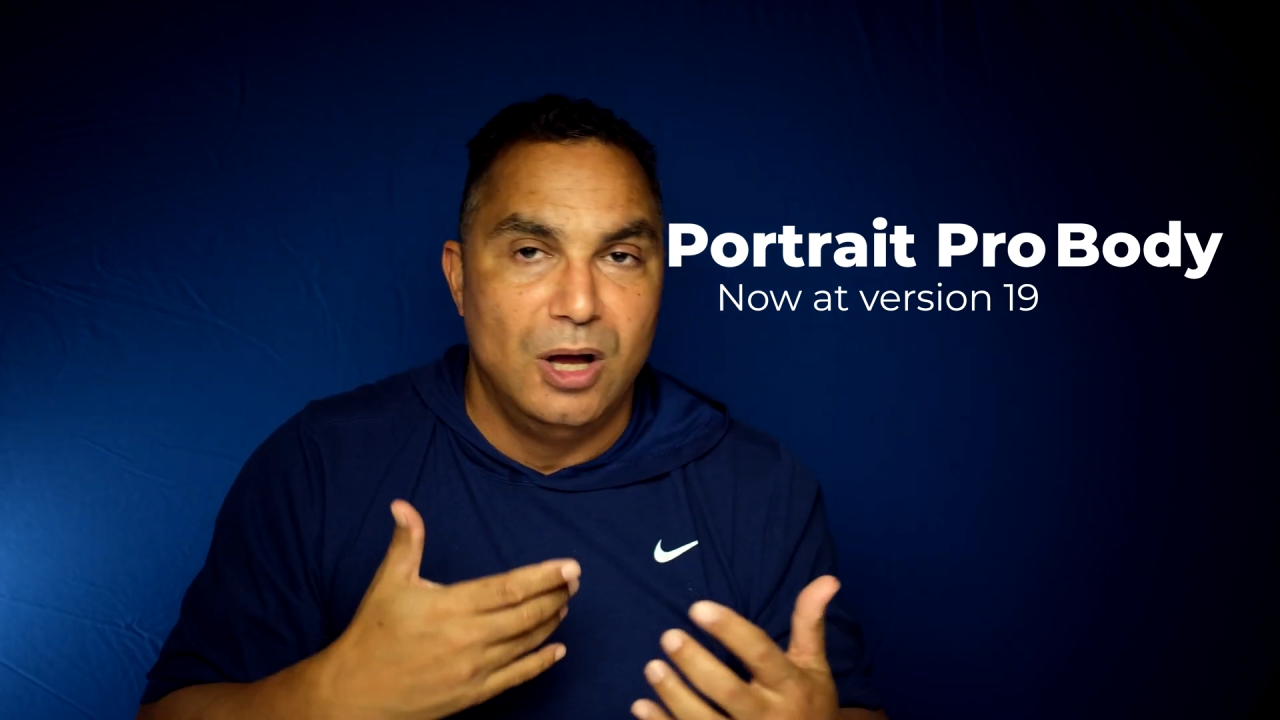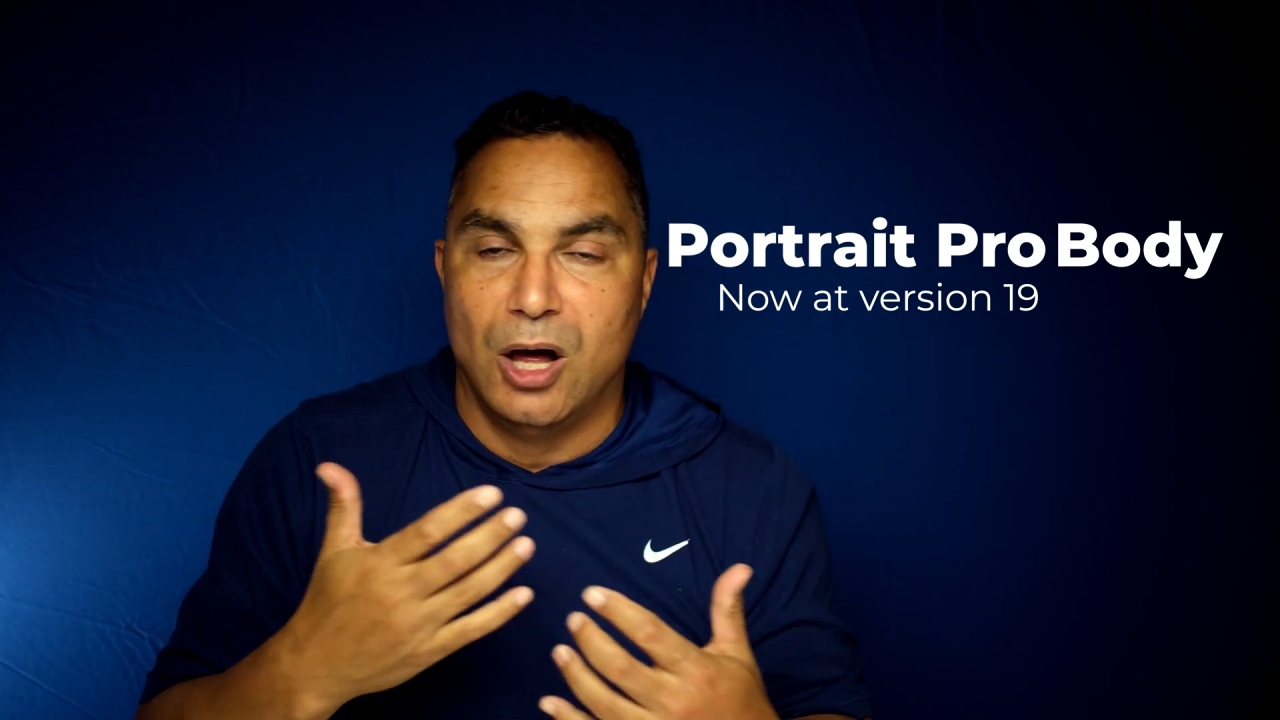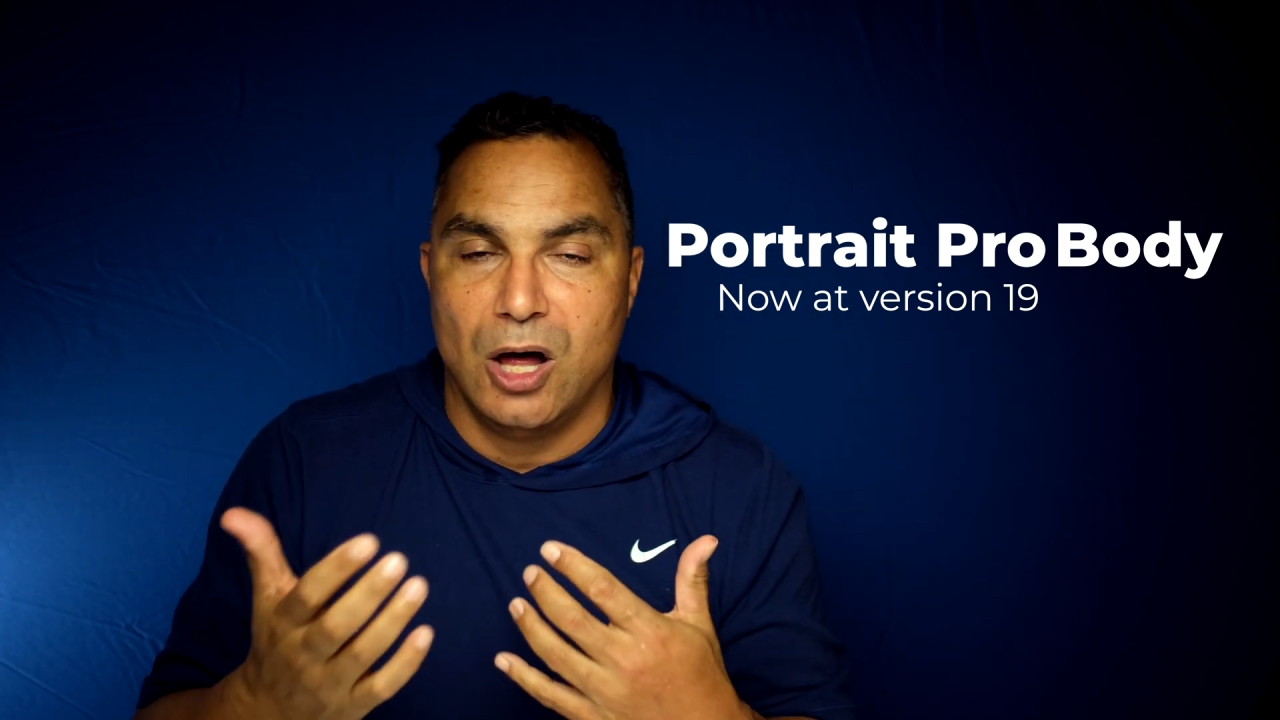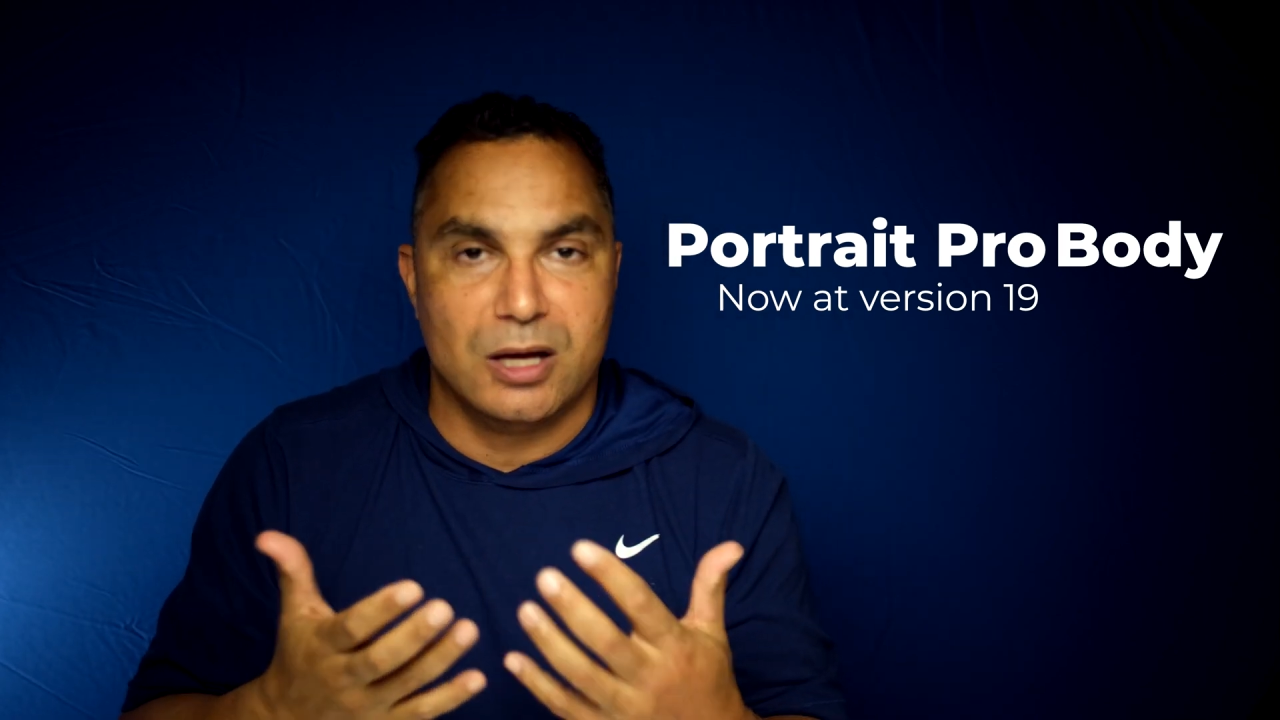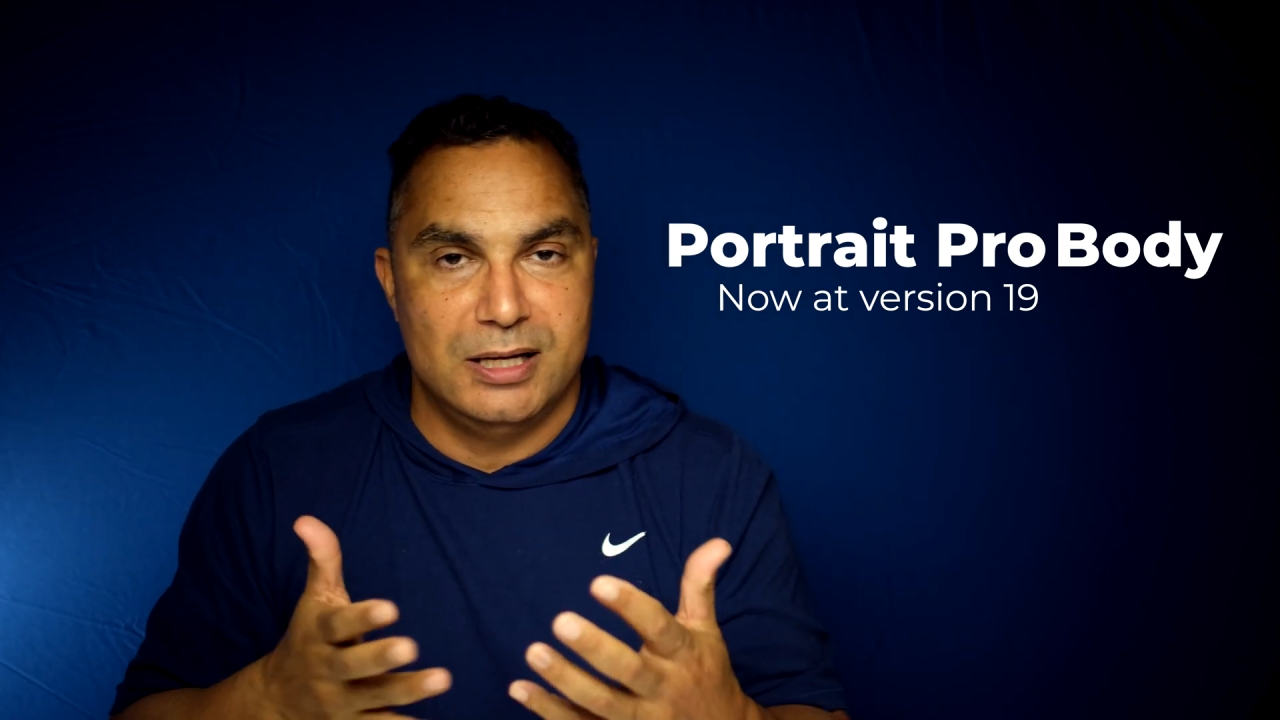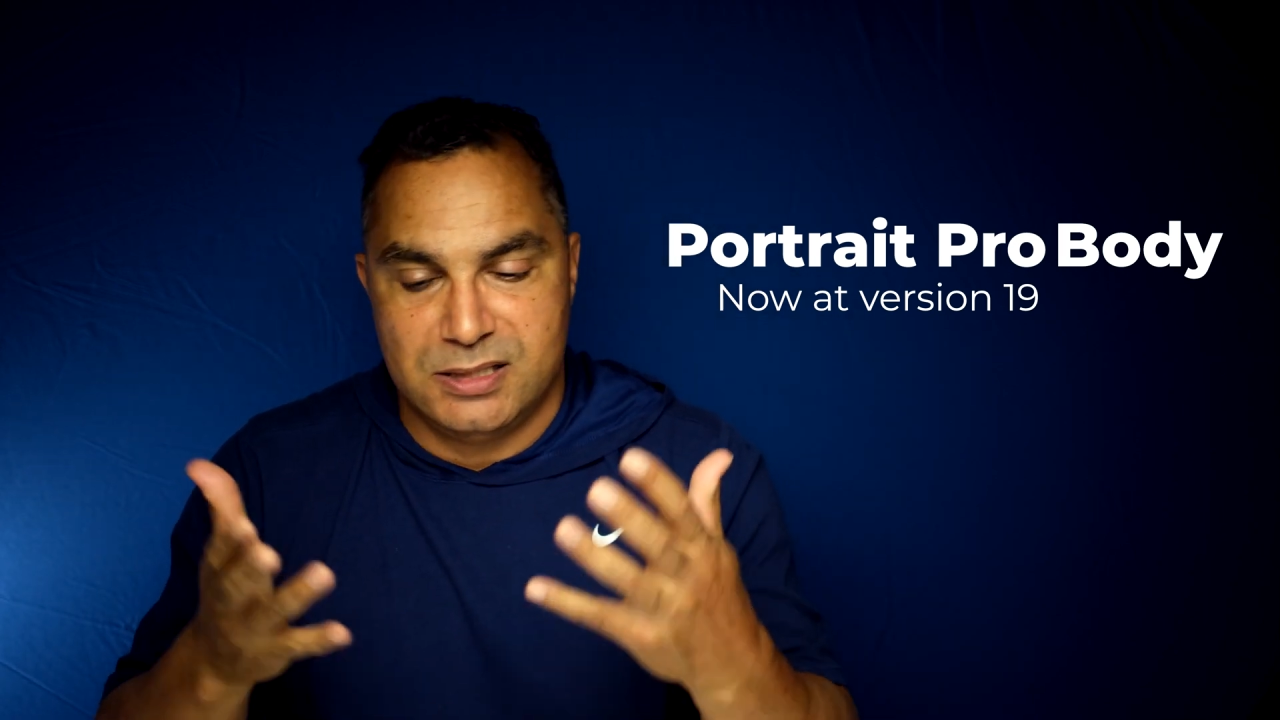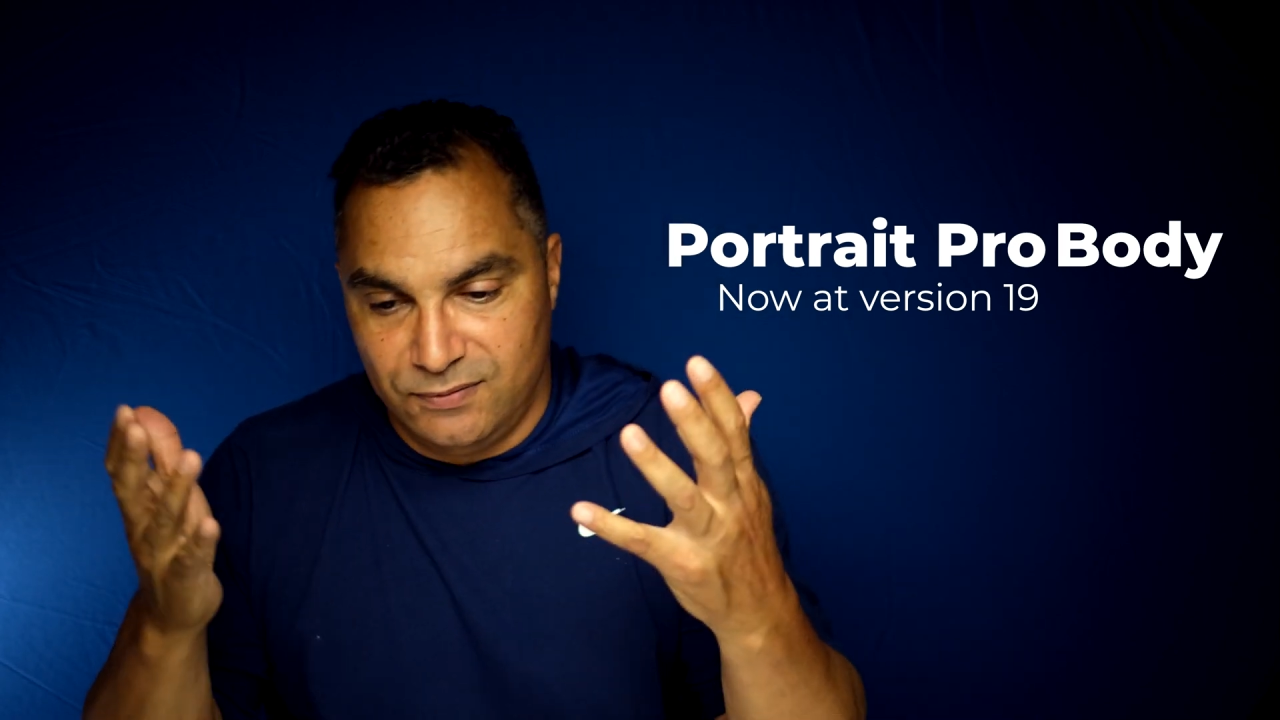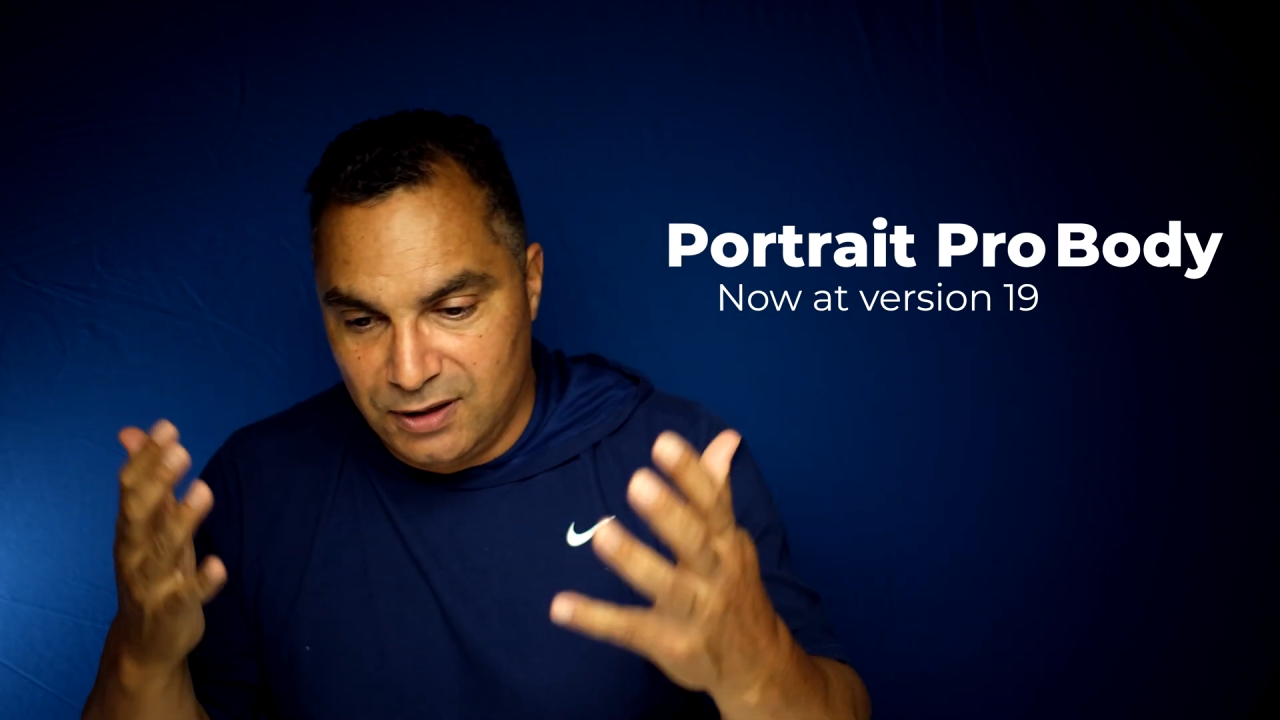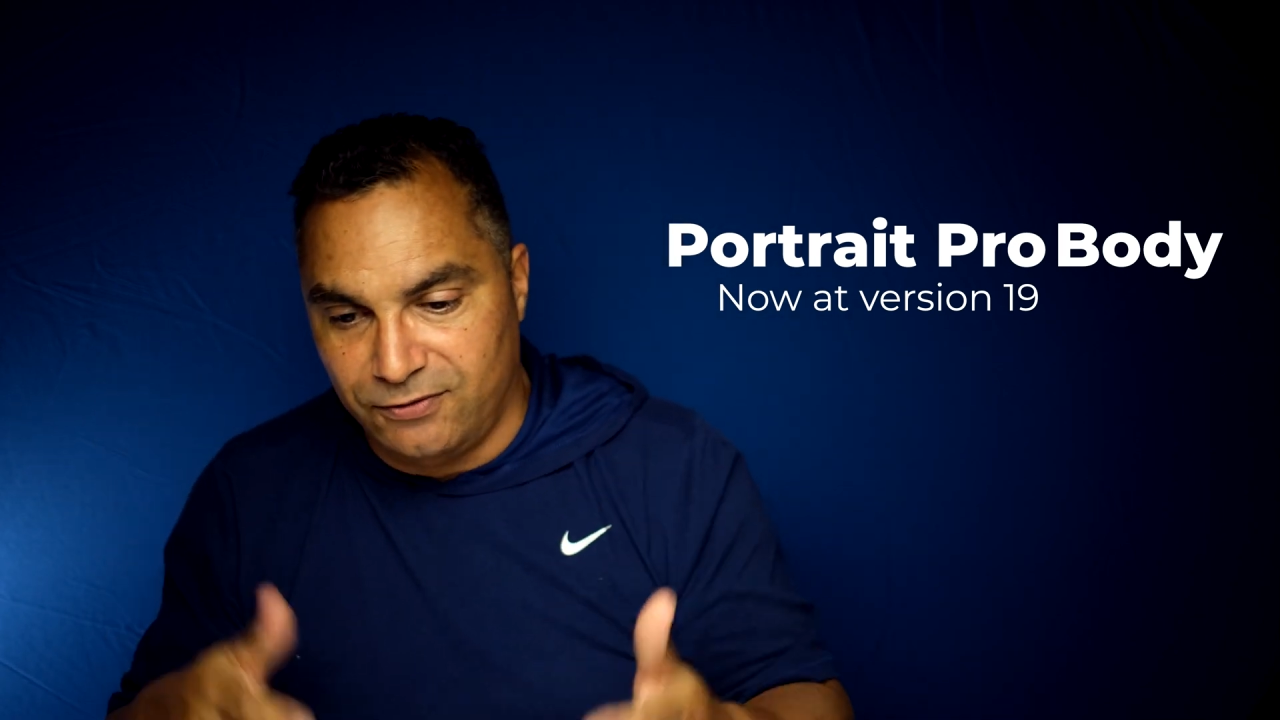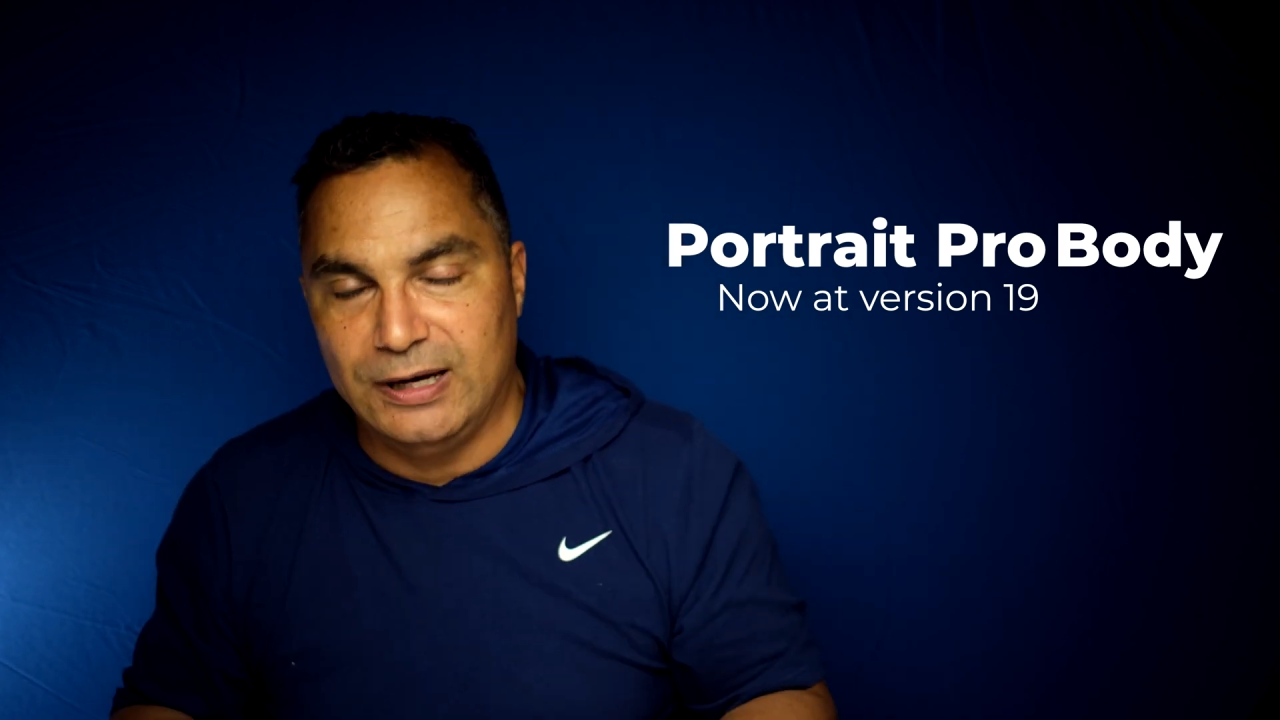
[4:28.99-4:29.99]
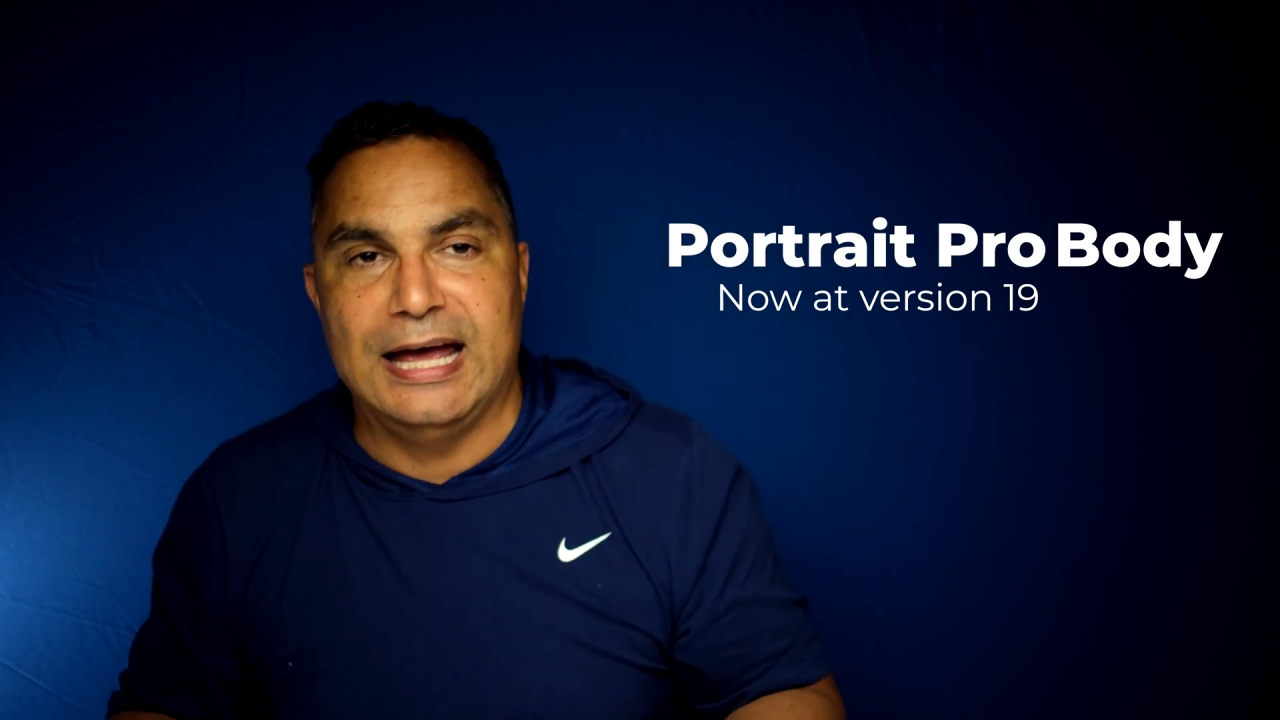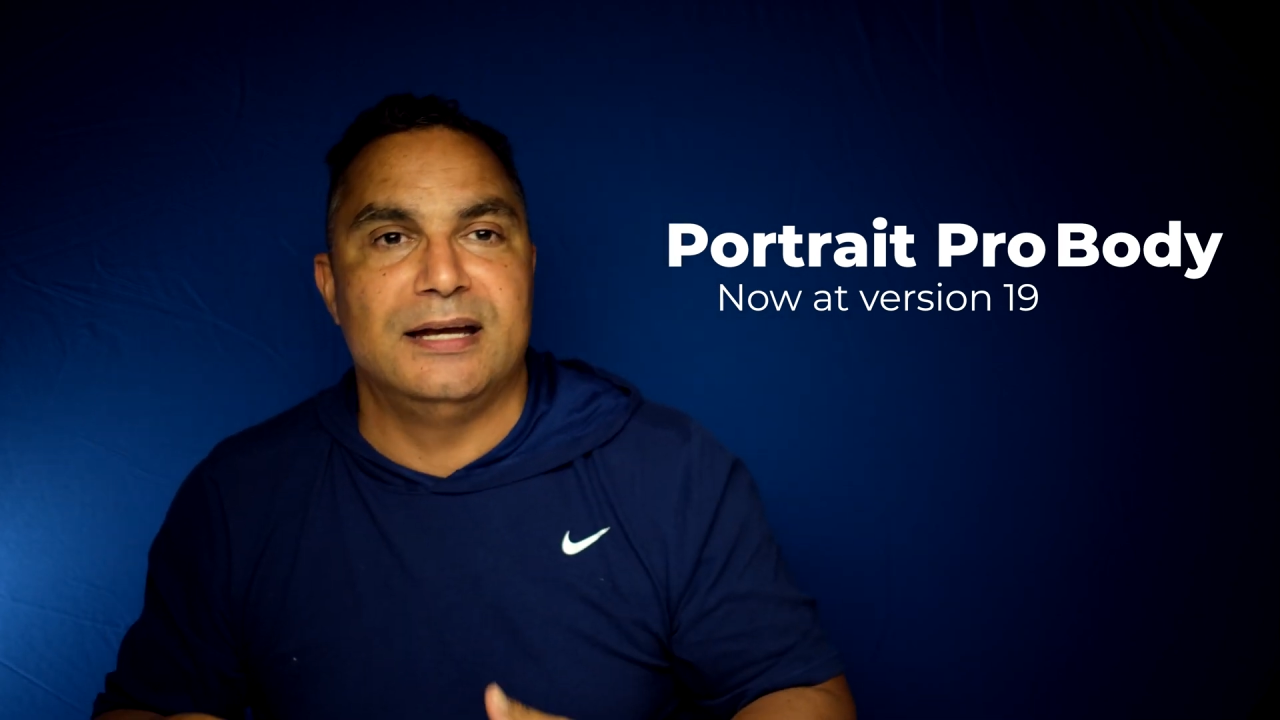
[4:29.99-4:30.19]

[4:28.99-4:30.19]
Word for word: all kinds of different